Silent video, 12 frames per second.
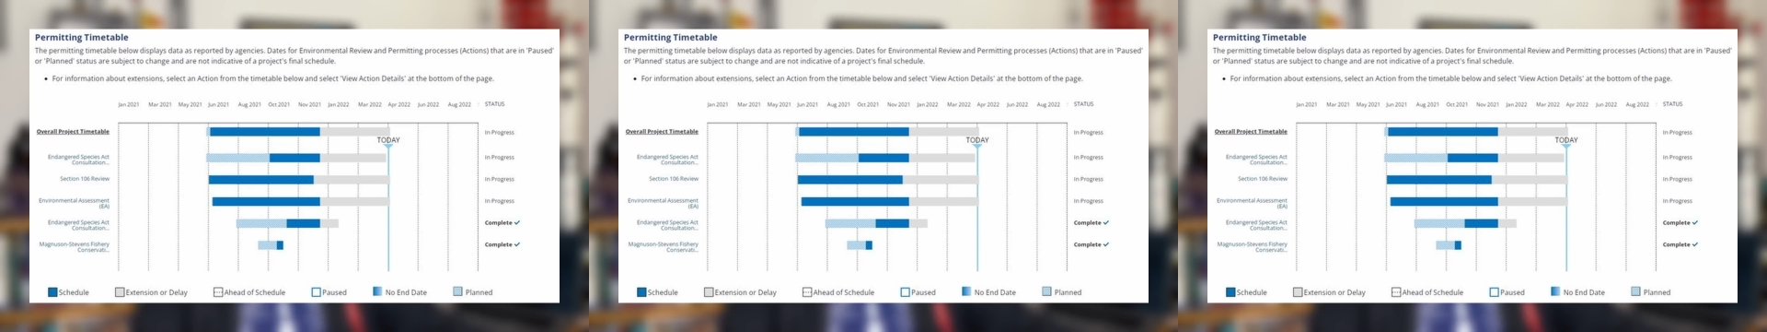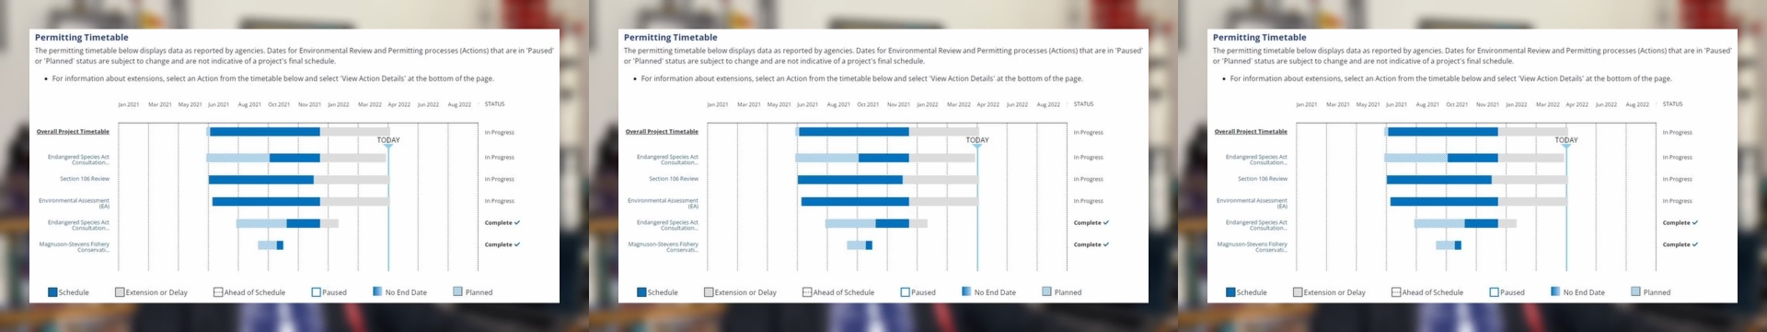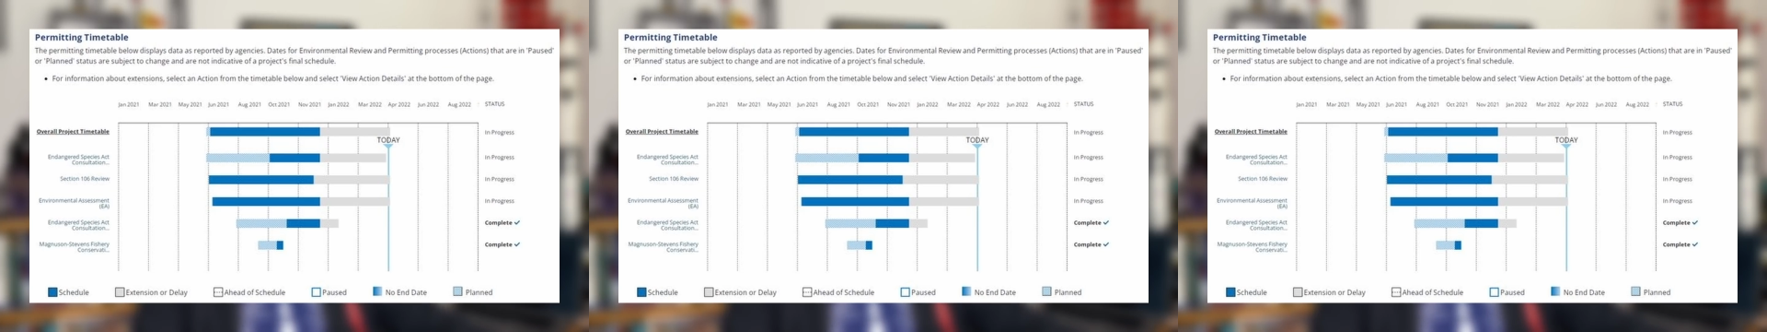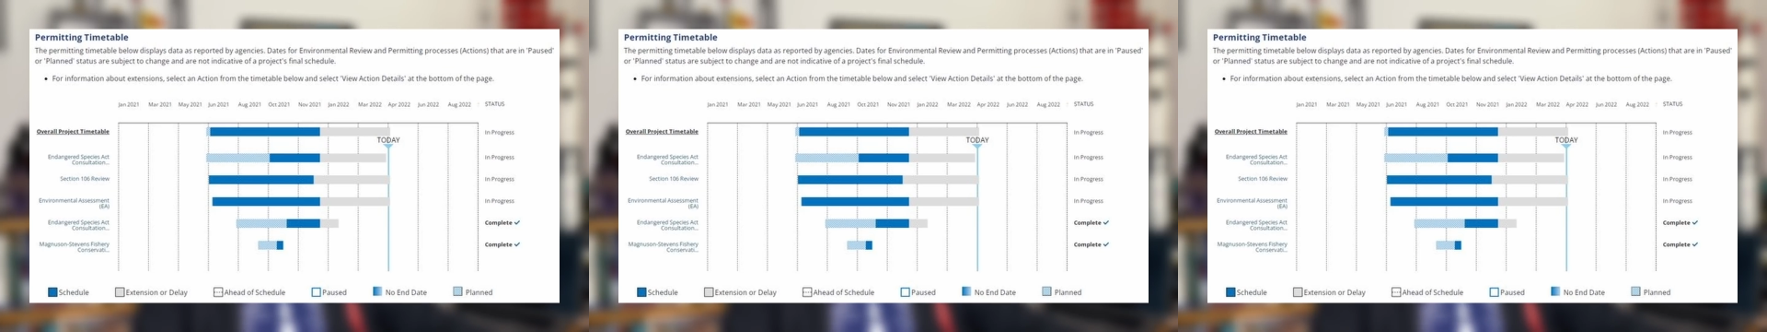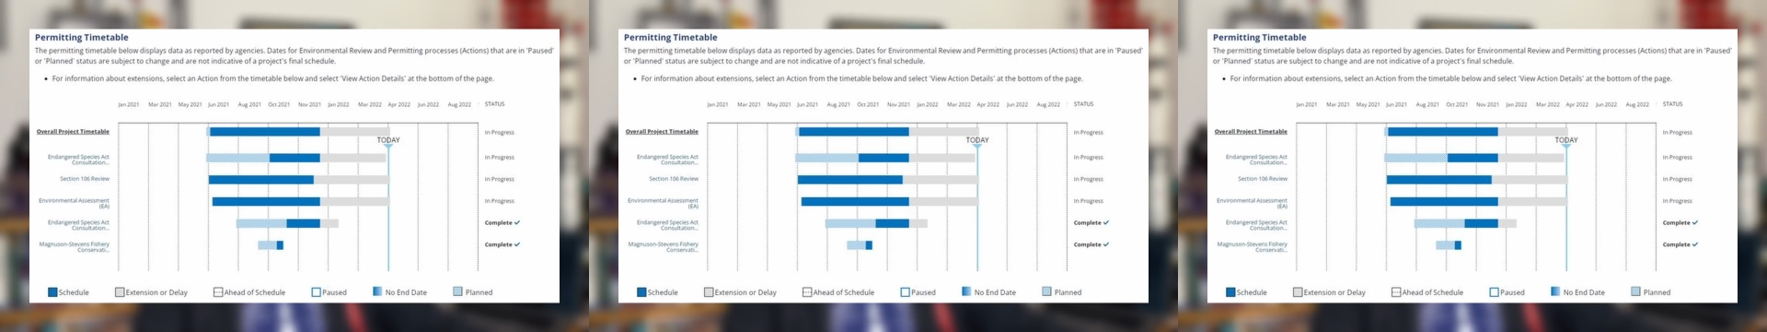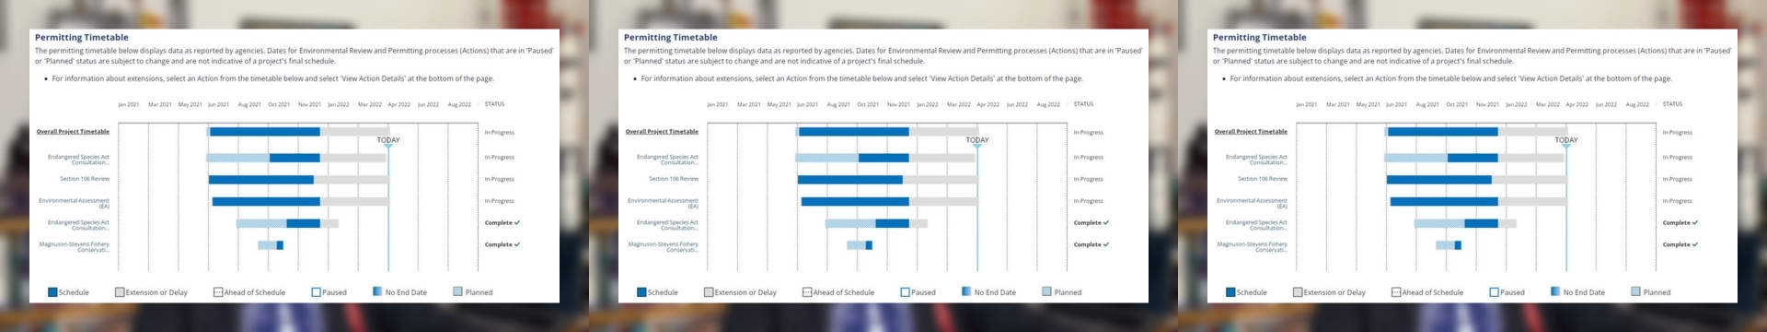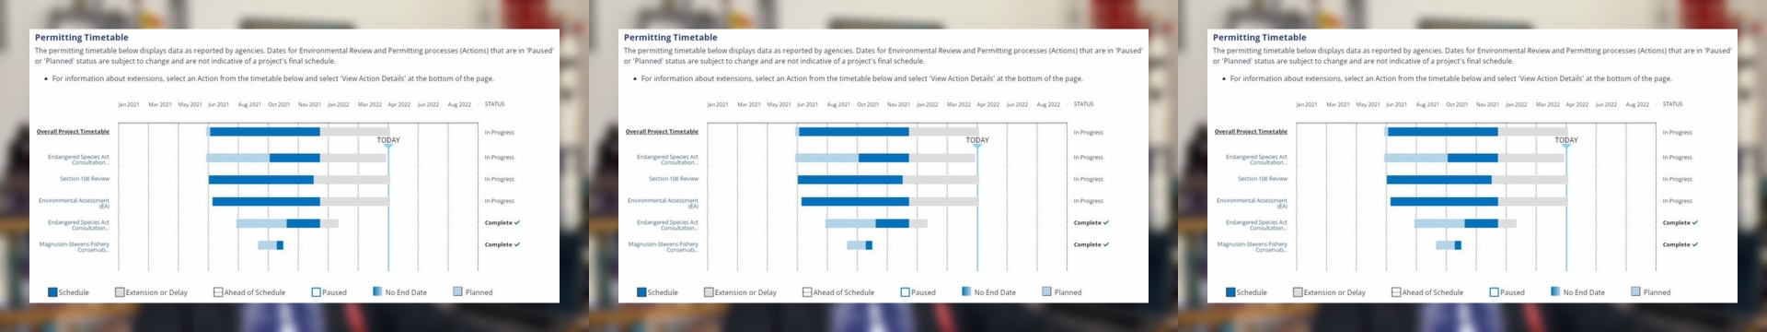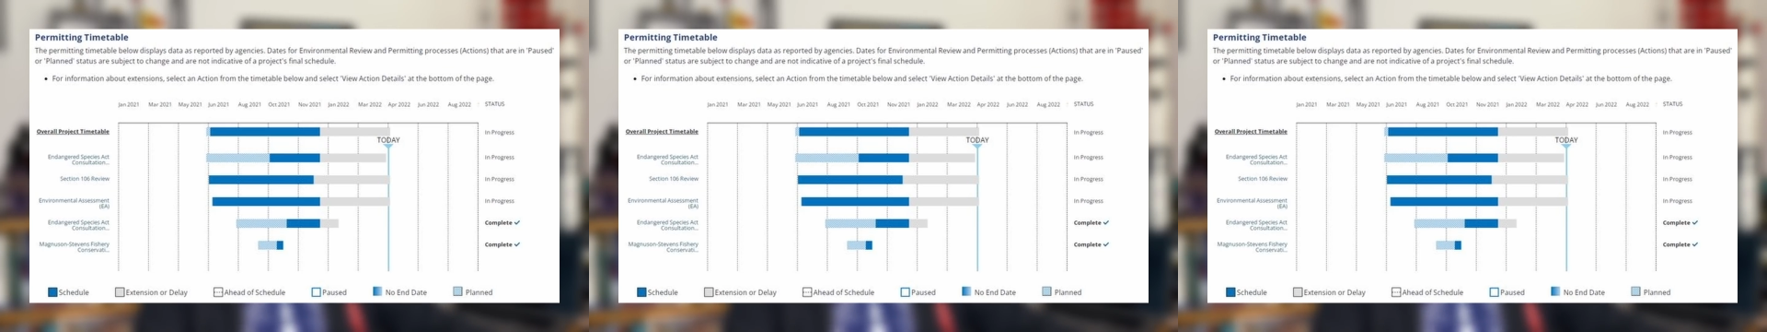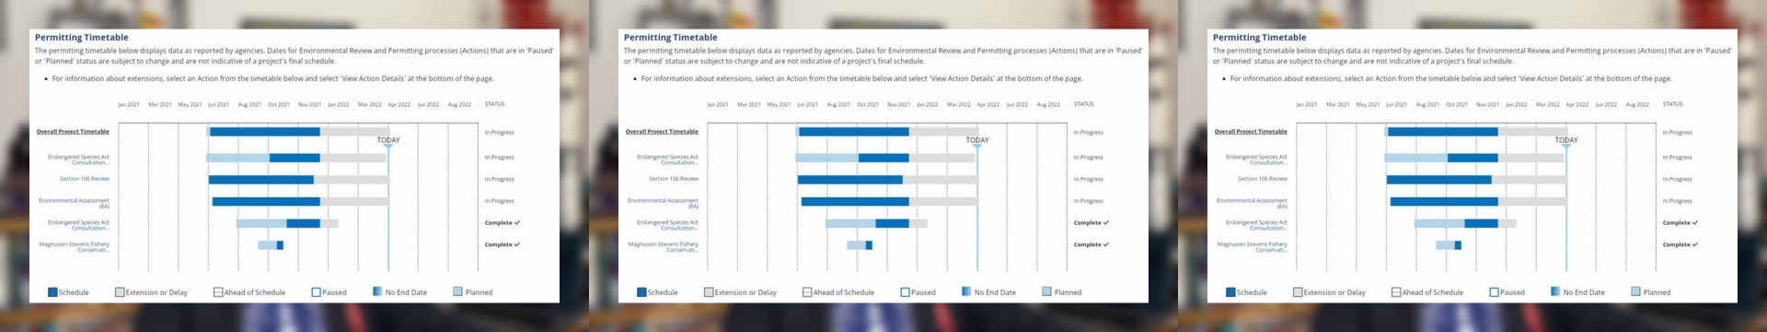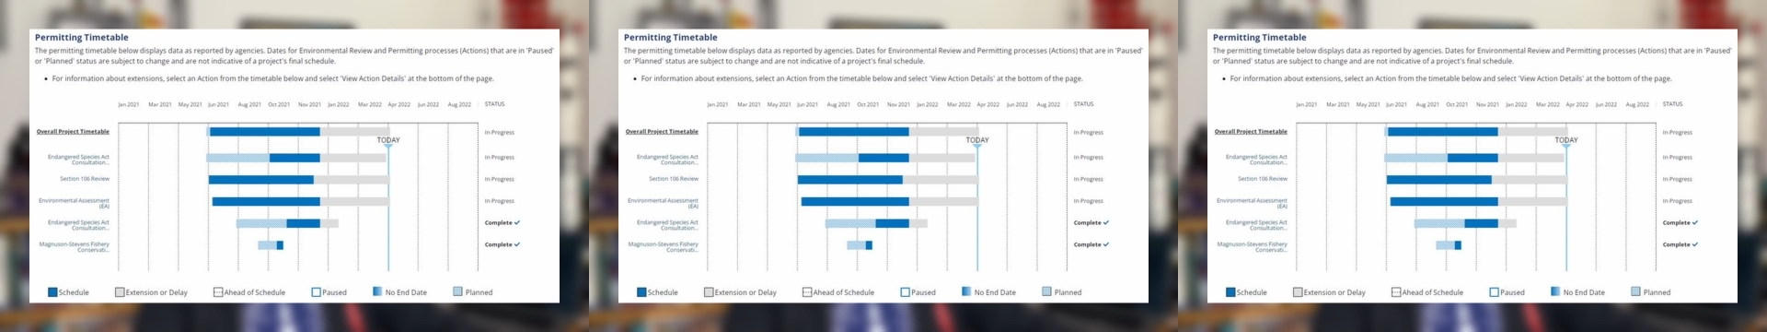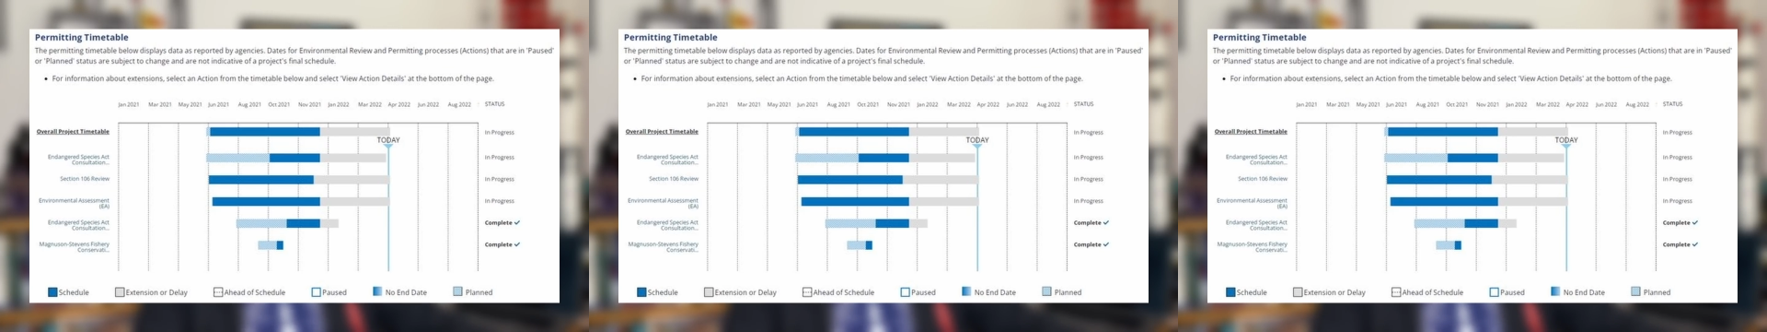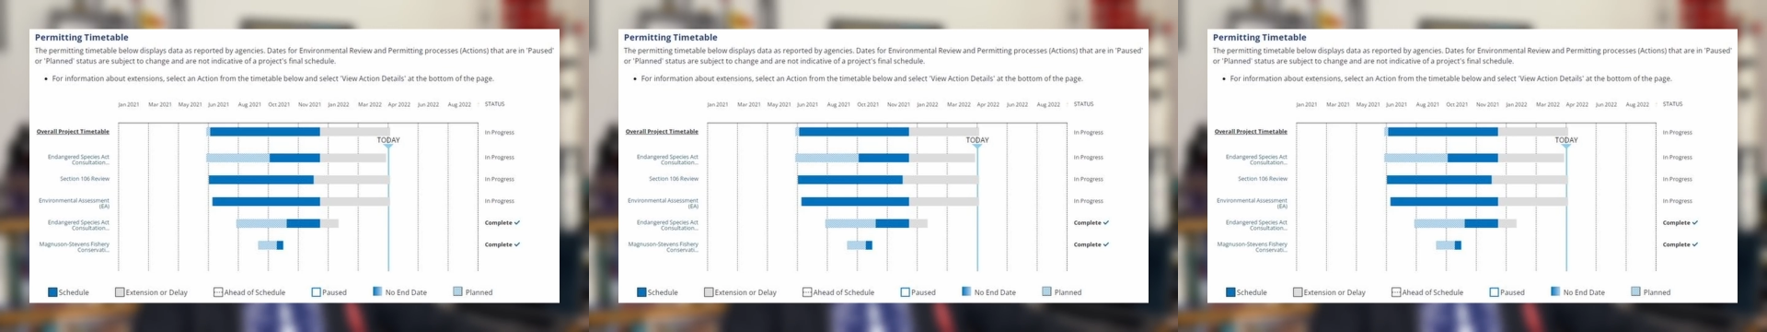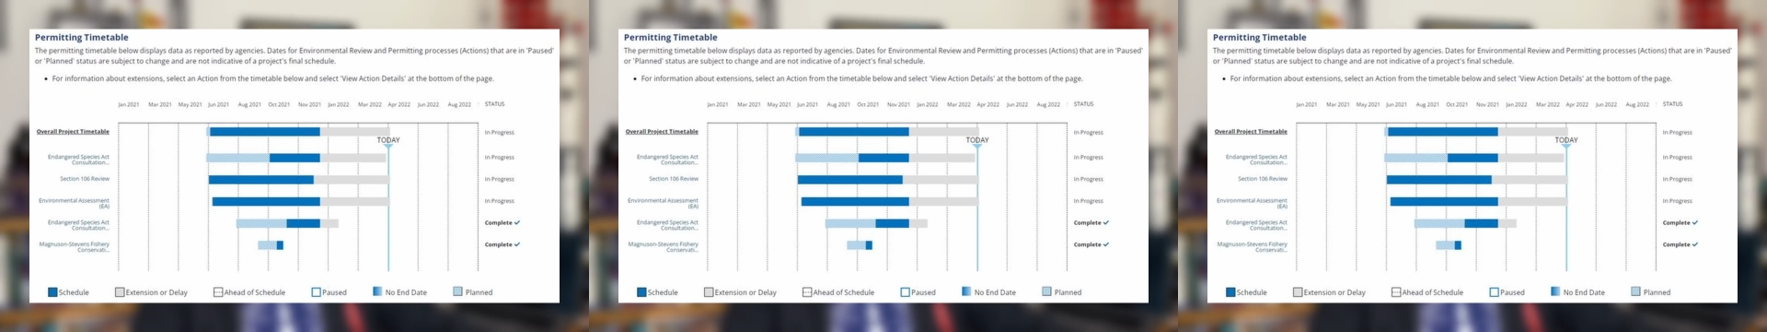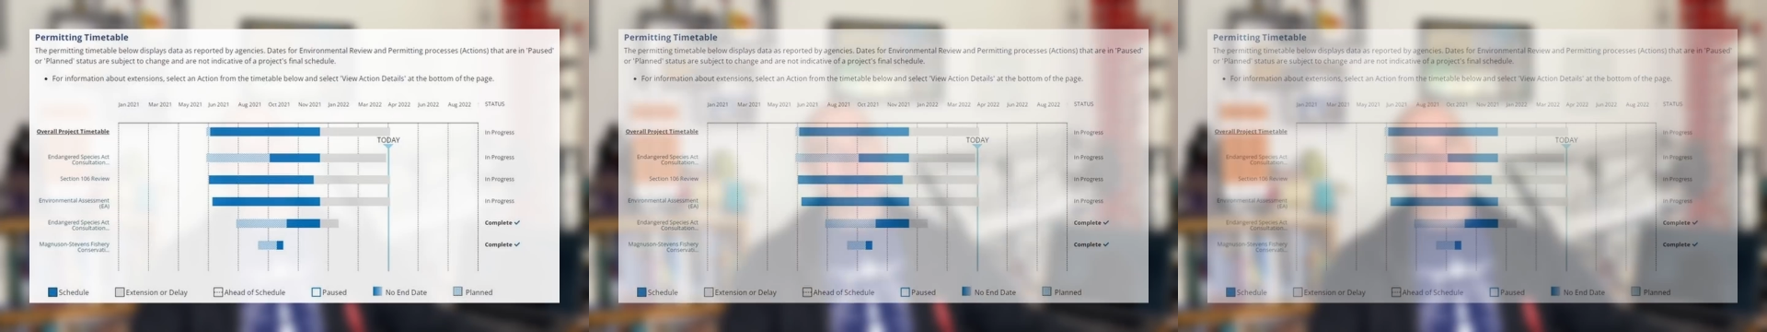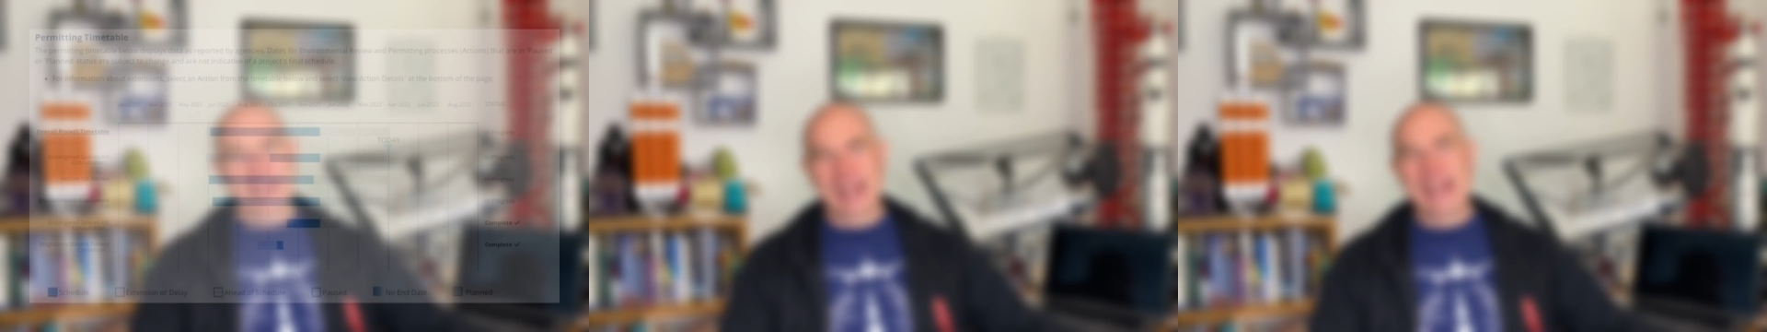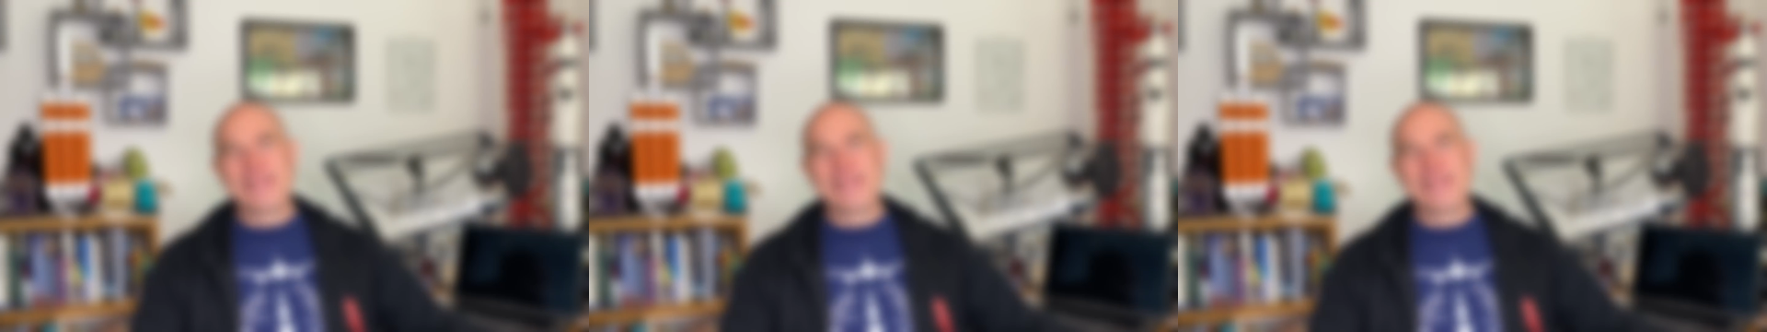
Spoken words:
[unreadable: no face in view]